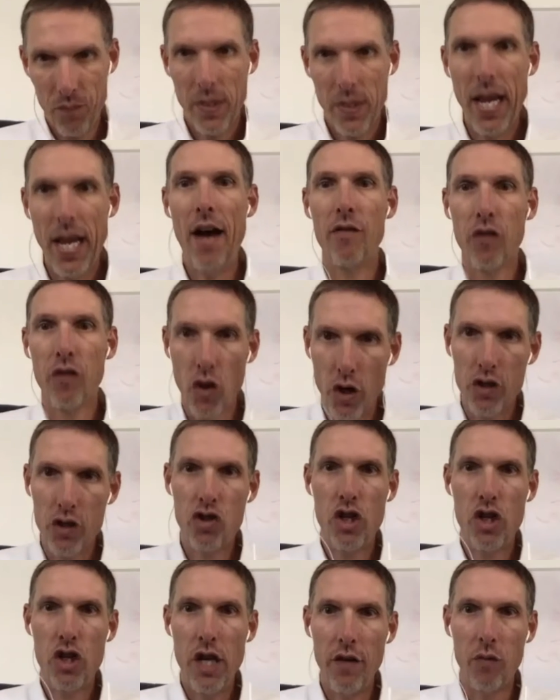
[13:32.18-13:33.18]
ever
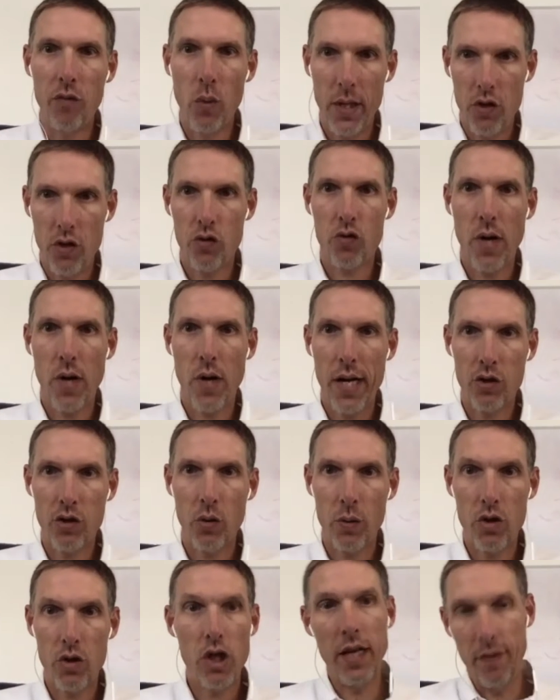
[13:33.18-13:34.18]
achieve what you're trying to
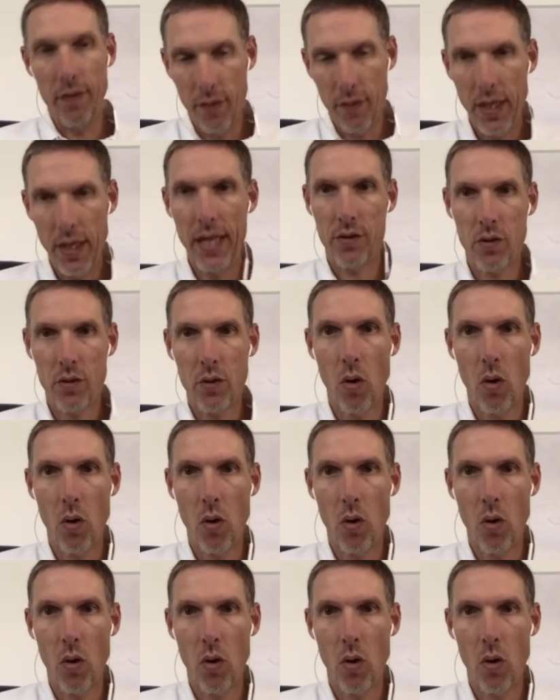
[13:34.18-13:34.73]
achieve. It's